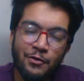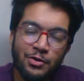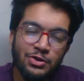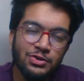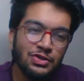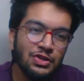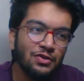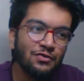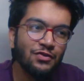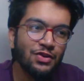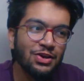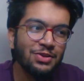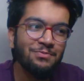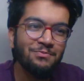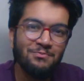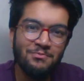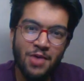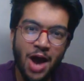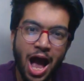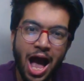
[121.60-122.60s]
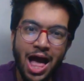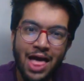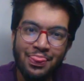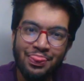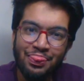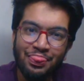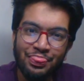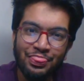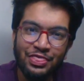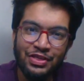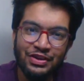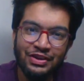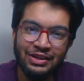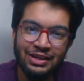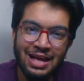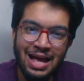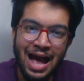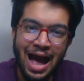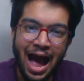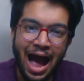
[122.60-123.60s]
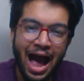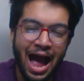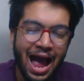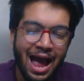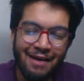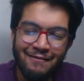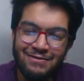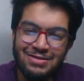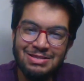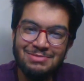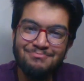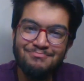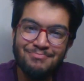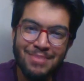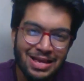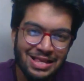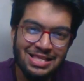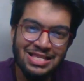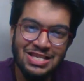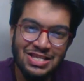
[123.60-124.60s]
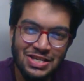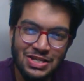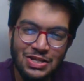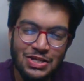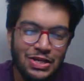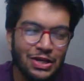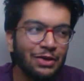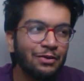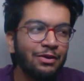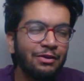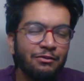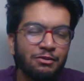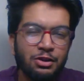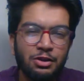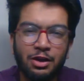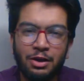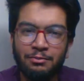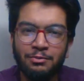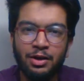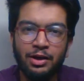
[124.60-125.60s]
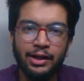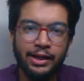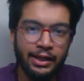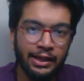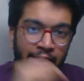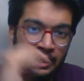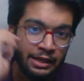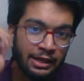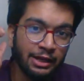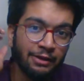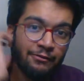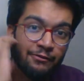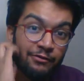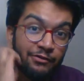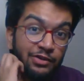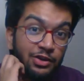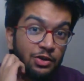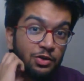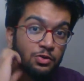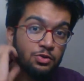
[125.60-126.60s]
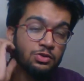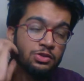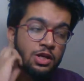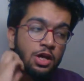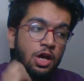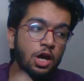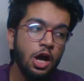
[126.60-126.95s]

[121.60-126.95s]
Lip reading: was your 1 month? I haven't met you, even though I'm not getting enough views